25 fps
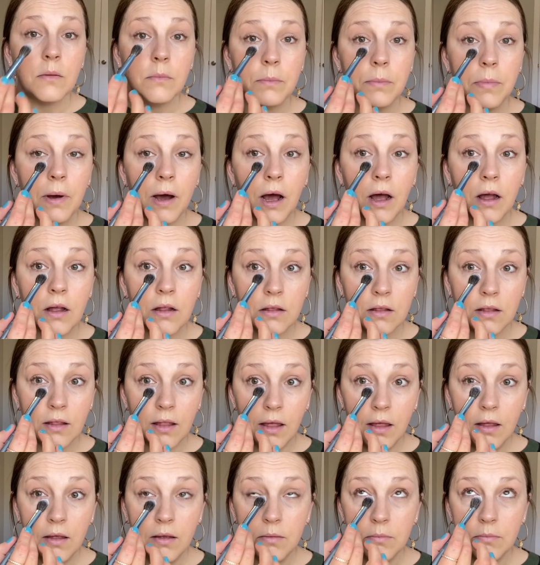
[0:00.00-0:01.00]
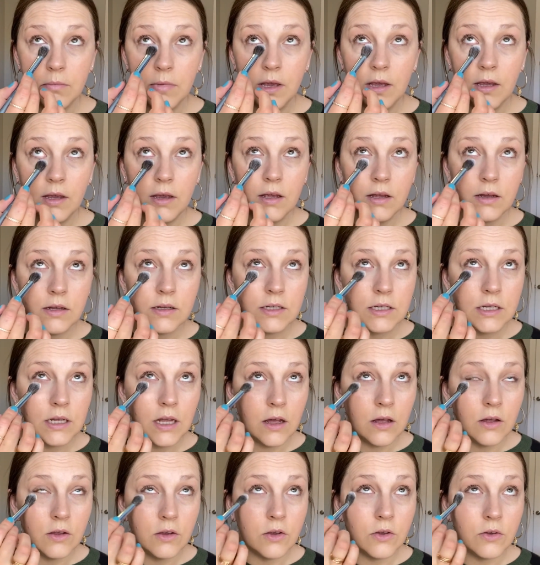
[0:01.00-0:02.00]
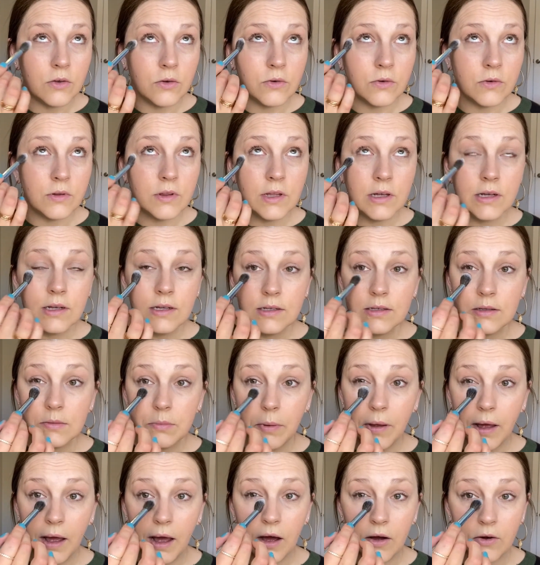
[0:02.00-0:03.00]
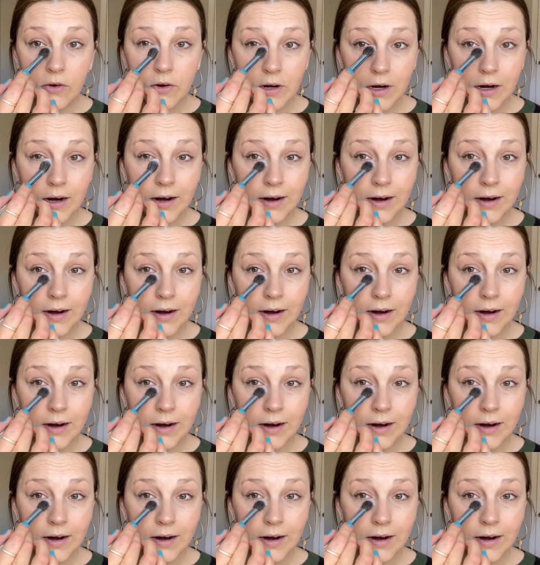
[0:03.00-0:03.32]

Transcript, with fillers: But let me tell you, this powder